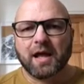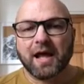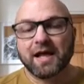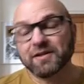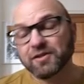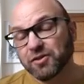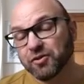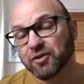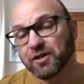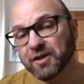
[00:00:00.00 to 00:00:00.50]

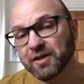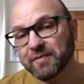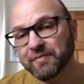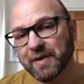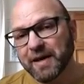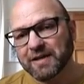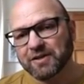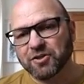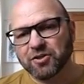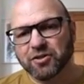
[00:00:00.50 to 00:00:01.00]
As you can
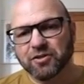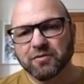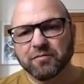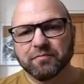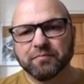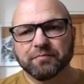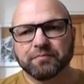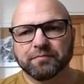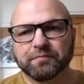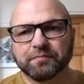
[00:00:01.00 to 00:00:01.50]

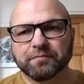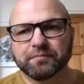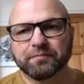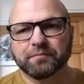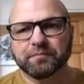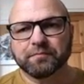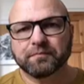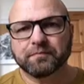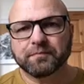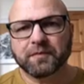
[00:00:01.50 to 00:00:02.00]
imagine,
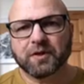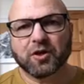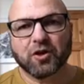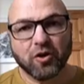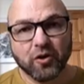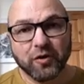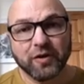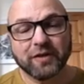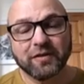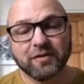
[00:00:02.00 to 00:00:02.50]

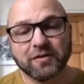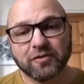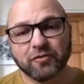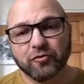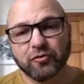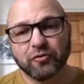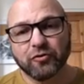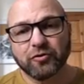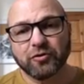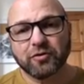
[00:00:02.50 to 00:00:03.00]
going
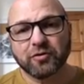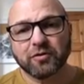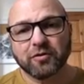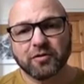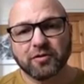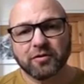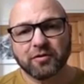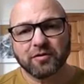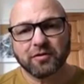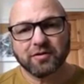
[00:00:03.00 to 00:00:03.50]
this route
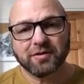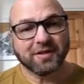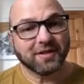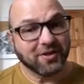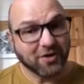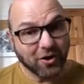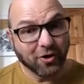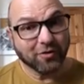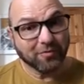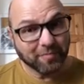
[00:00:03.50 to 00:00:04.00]

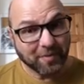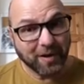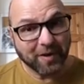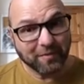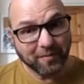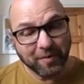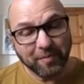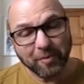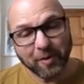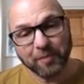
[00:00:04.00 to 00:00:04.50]
did not
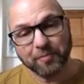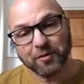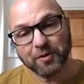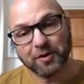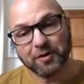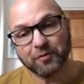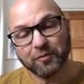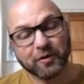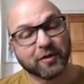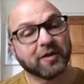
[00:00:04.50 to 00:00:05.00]
make me
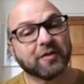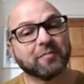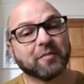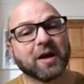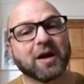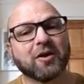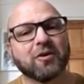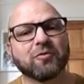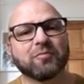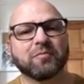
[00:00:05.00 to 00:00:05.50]
popular within
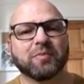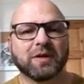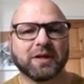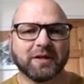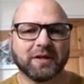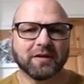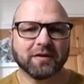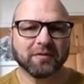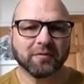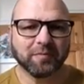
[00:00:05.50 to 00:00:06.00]
my own
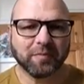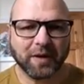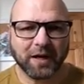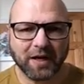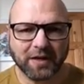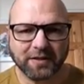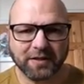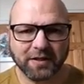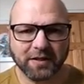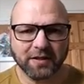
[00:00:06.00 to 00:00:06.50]
political
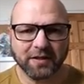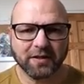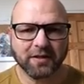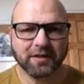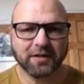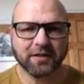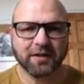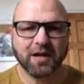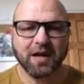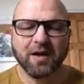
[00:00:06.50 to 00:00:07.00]
party,
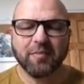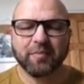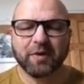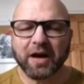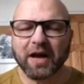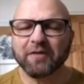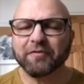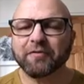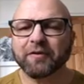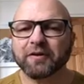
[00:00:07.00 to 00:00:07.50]

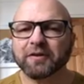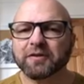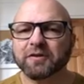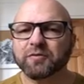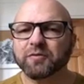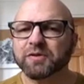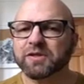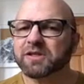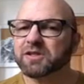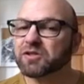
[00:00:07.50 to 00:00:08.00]
but I felt
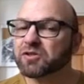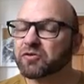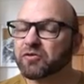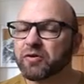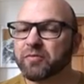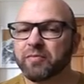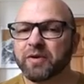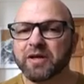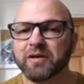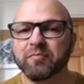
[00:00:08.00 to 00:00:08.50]
it was
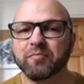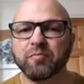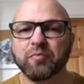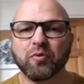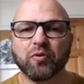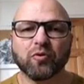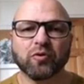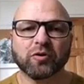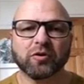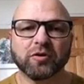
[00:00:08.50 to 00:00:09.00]
extremely
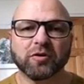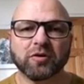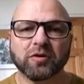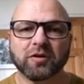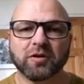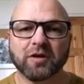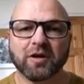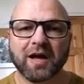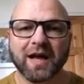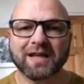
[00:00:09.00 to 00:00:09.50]

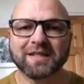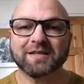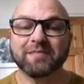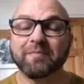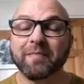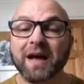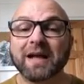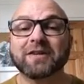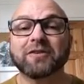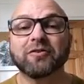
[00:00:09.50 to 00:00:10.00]
important as a
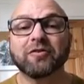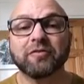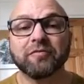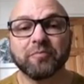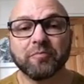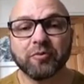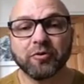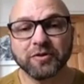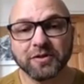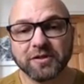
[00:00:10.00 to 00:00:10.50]
matter
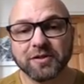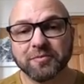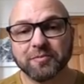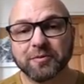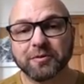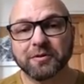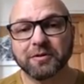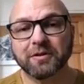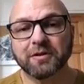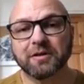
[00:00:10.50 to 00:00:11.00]
of
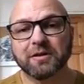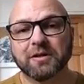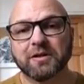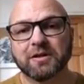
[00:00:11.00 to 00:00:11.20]
principle